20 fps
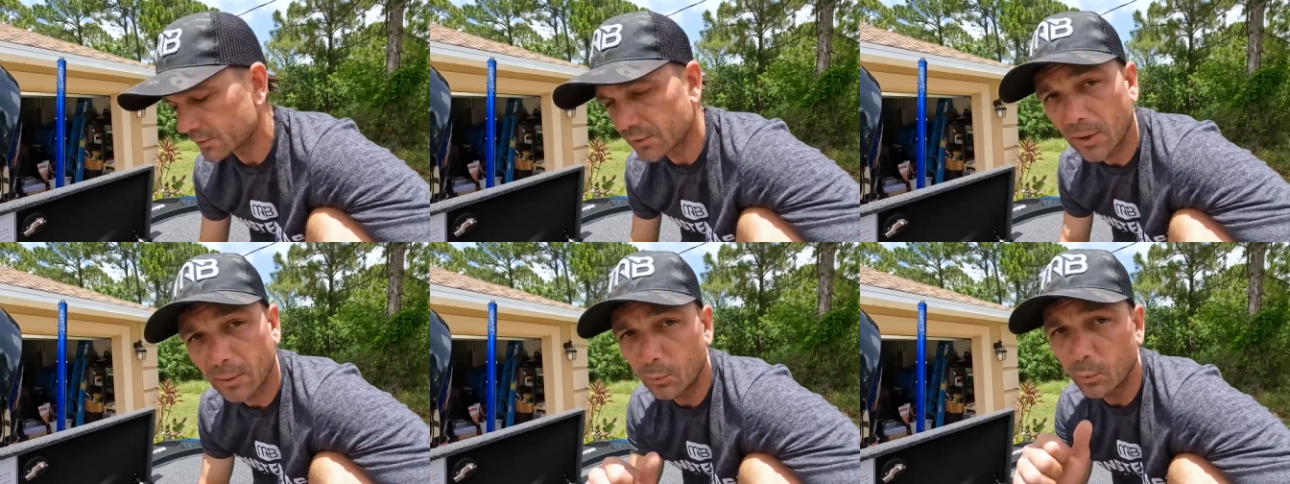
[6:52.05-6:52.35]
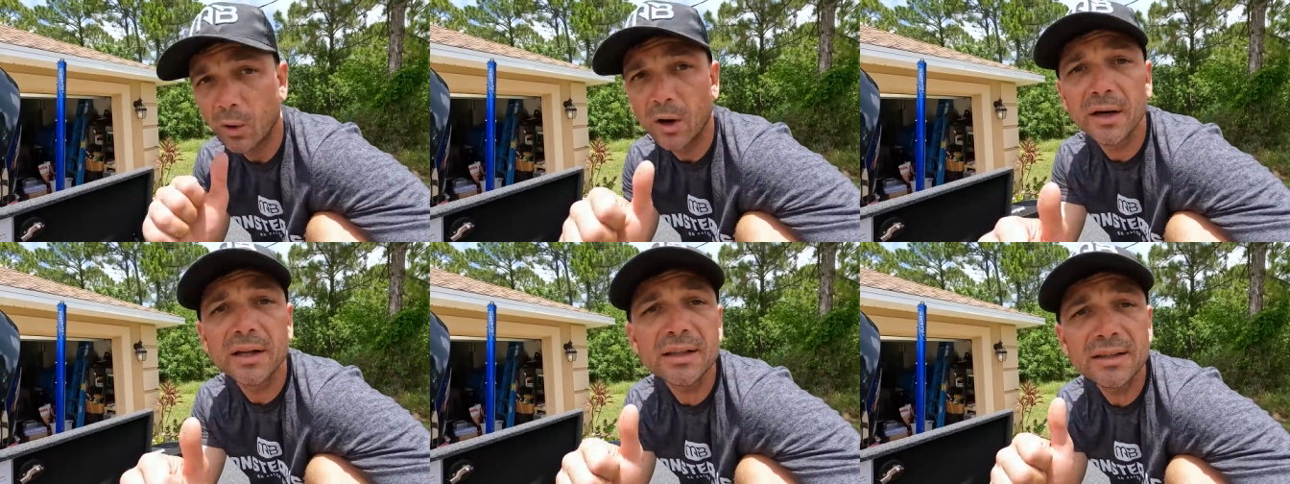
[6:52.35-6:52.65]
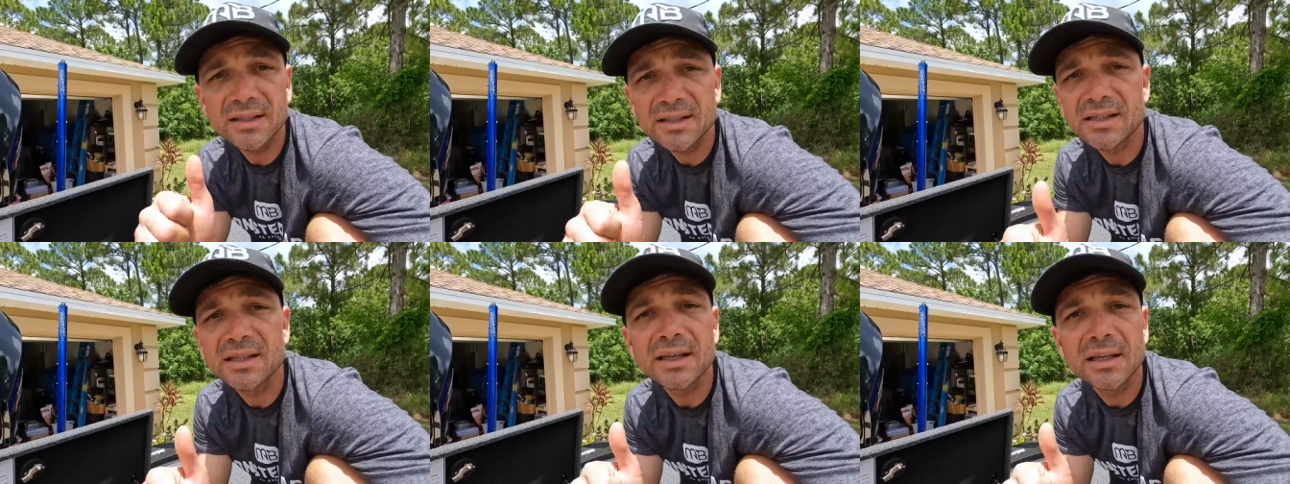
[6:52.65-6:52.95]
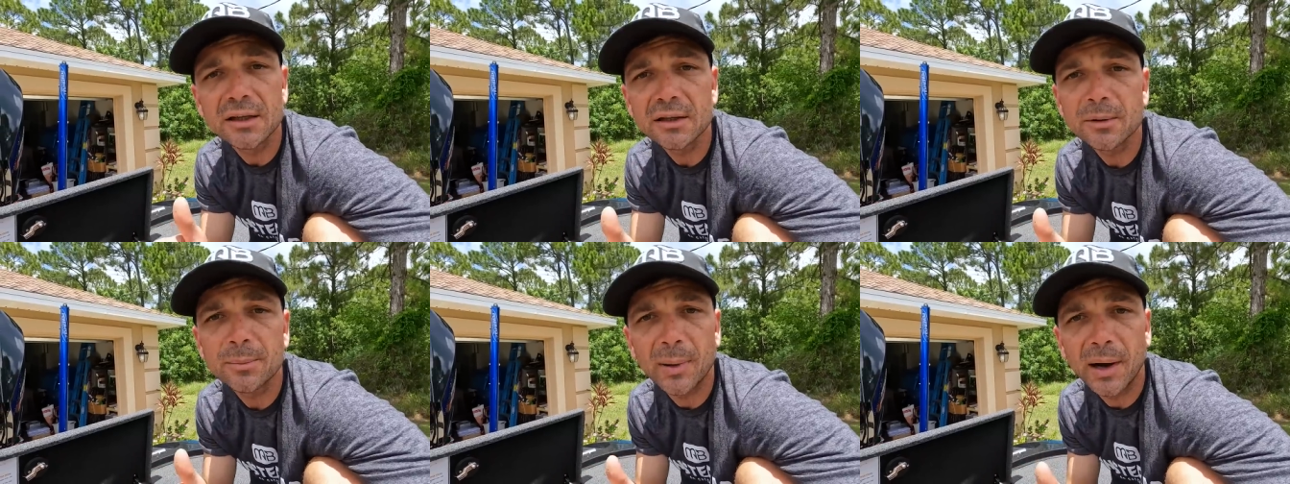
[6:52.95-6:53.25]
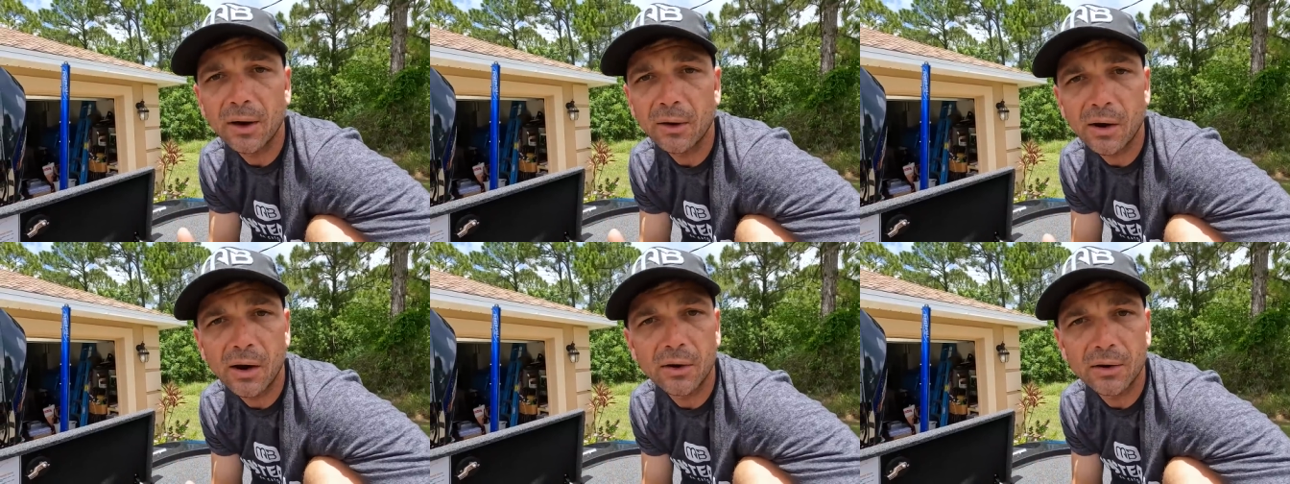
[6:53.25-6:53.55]
so I'm running the SeaClear
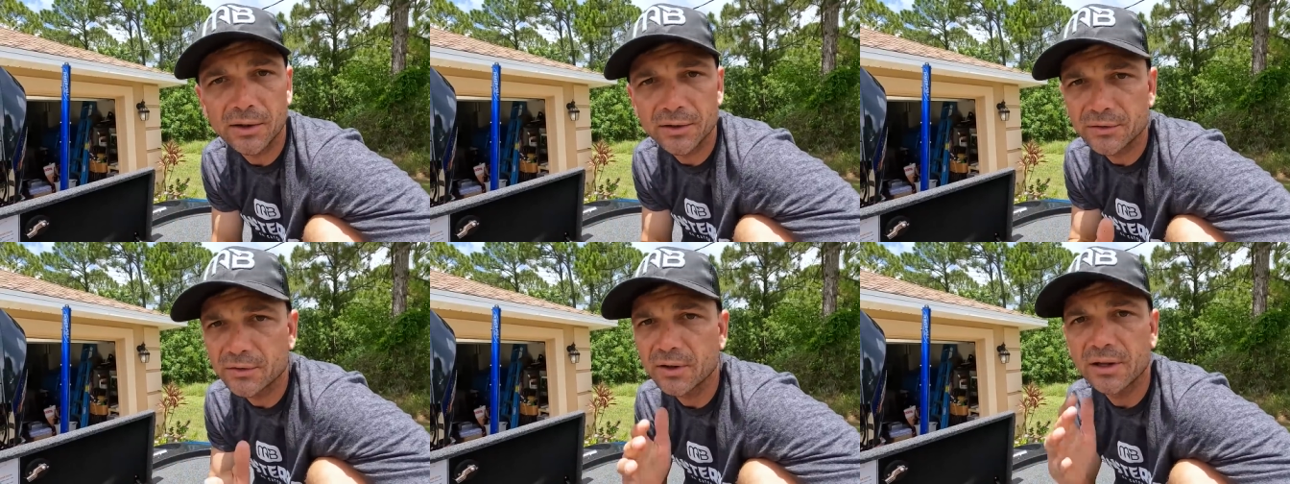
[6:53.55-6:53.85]
power harness.